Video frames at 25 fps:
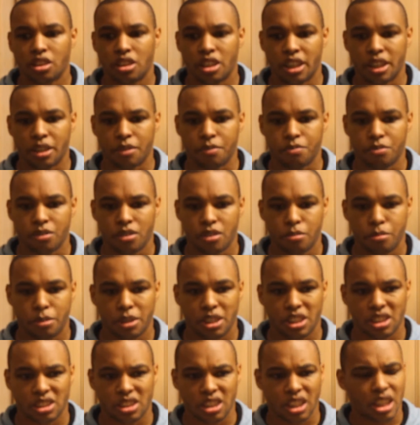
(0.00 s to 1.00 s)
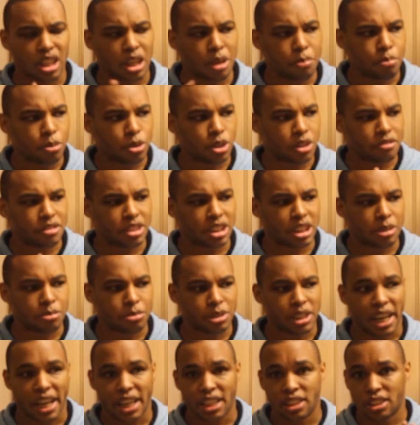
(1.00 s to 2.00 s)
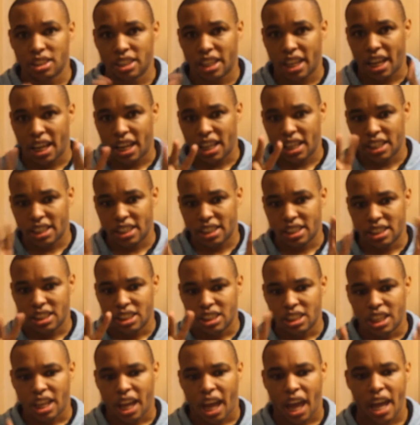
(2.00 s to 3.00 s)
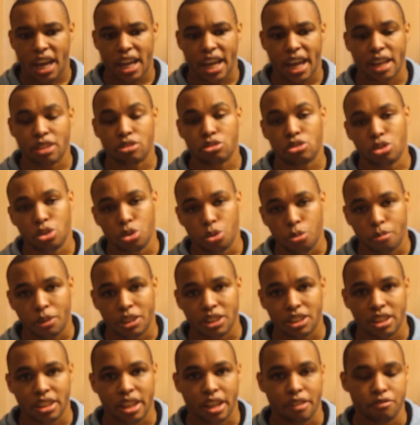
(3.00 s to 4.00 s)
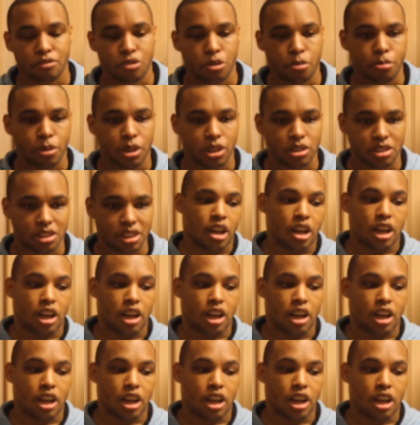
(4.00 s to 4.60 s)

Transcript: thing because a couple of teams had had had two Monday night footballs.